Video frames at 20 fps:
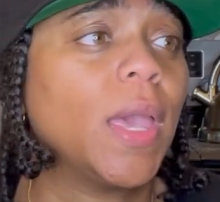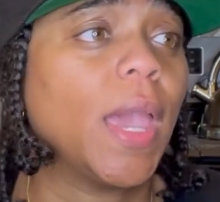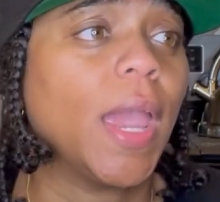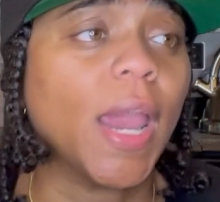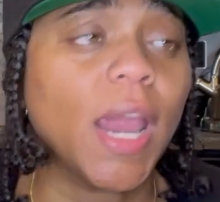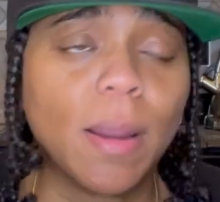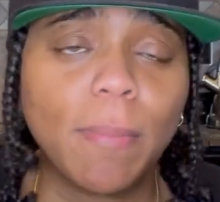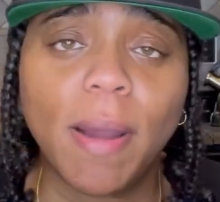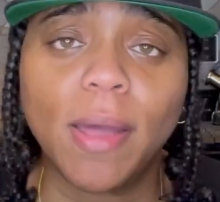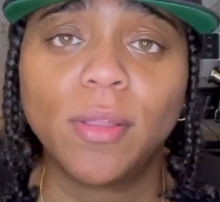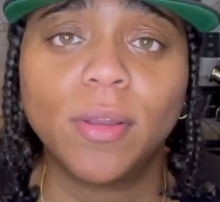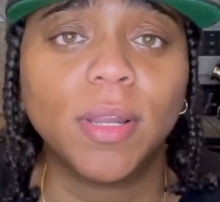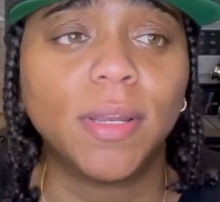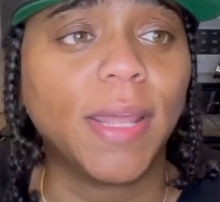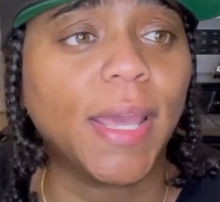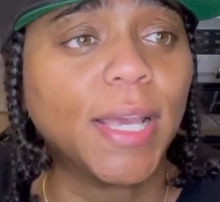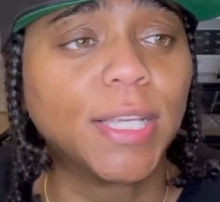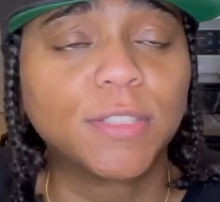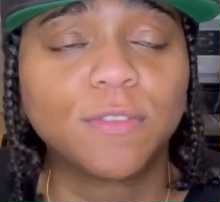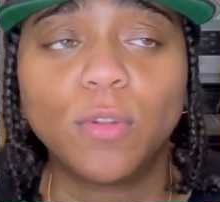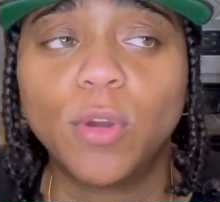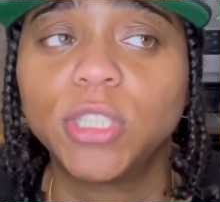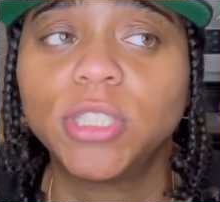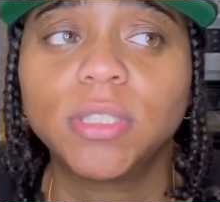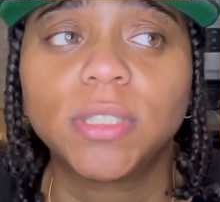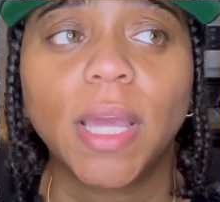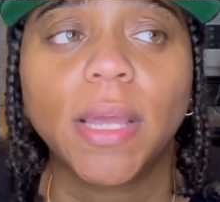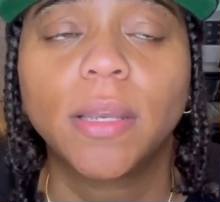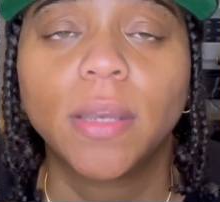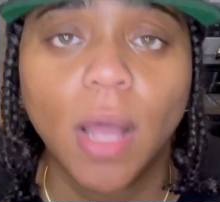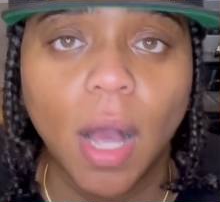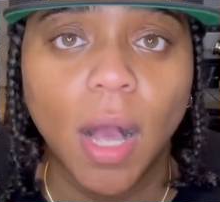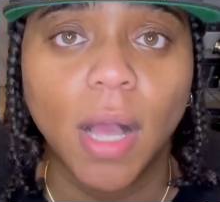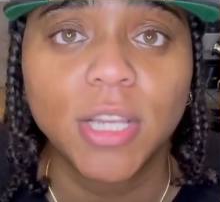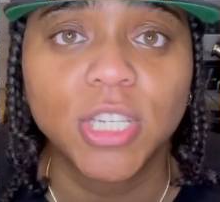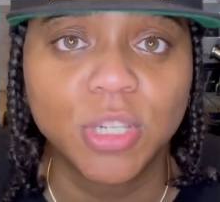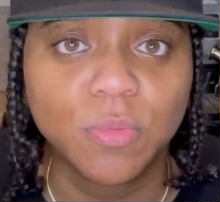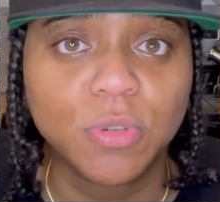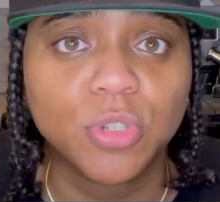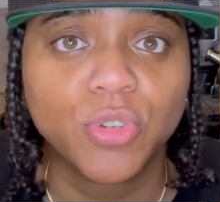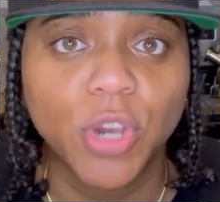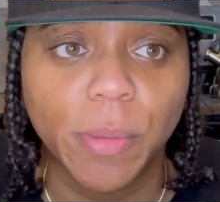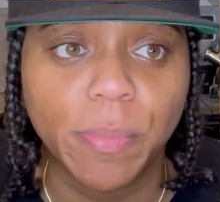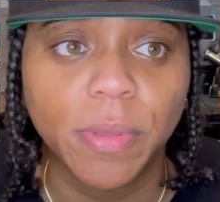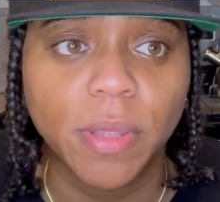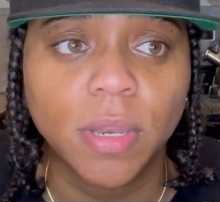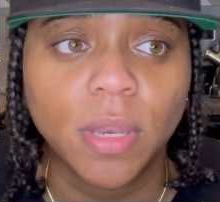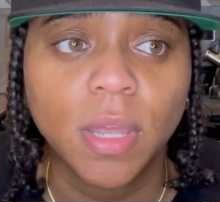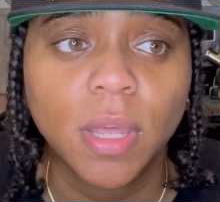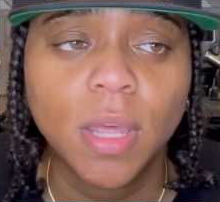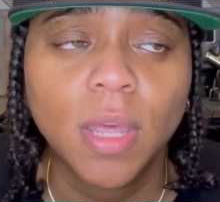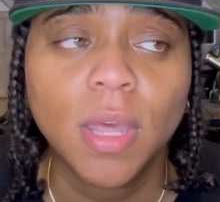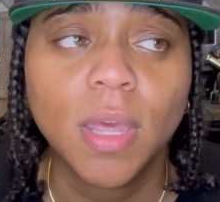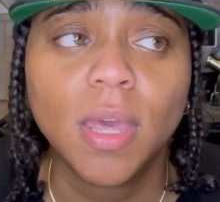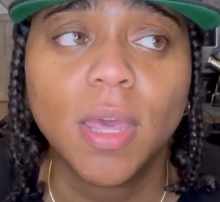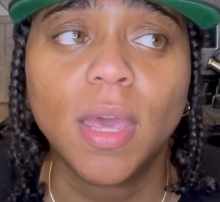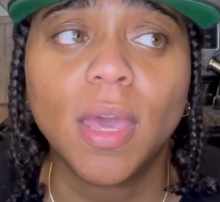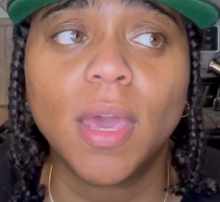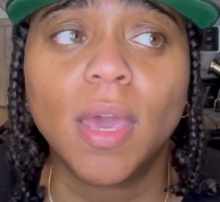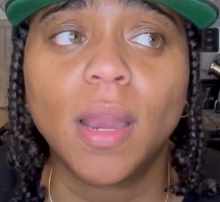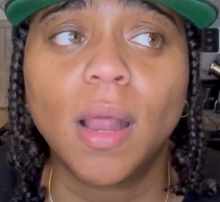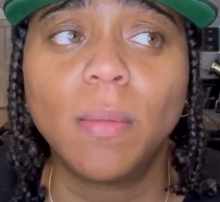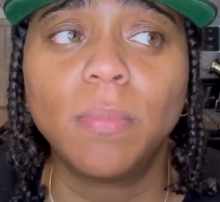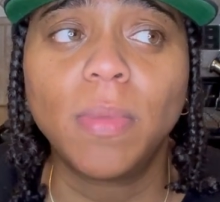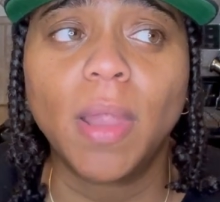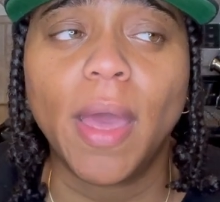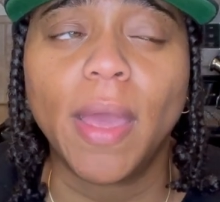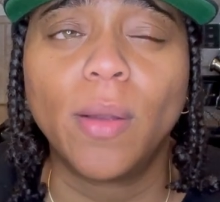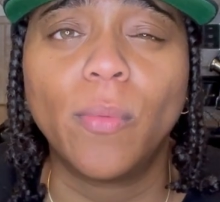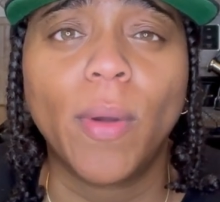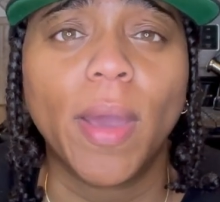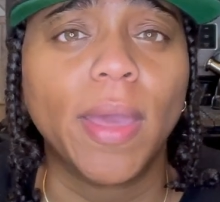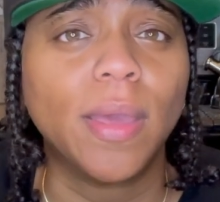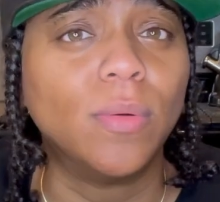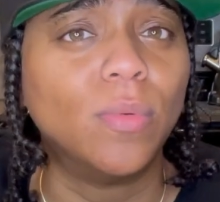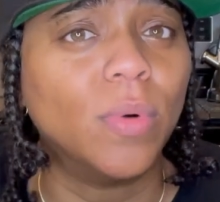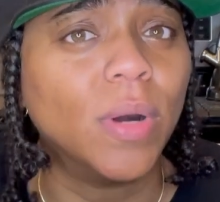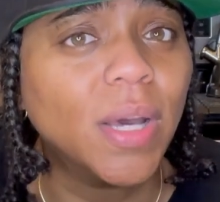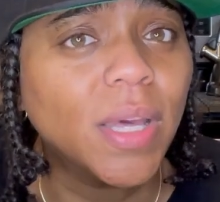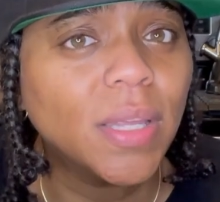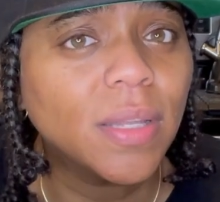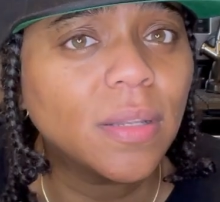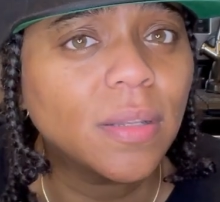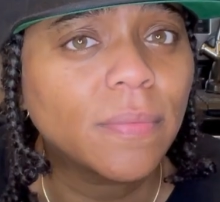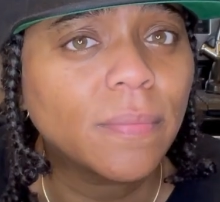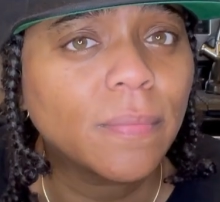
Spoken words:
Everybody on the dance floor. She was like, nah, she was stripping. And I'm like, wait, what?